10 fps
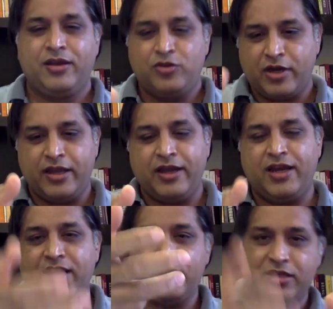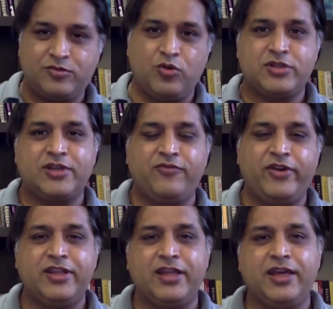You are here and it goes
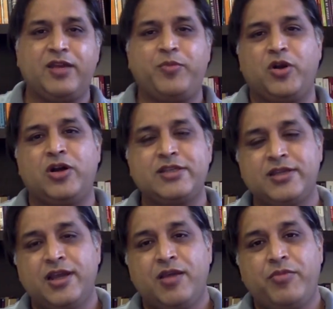somewhere there because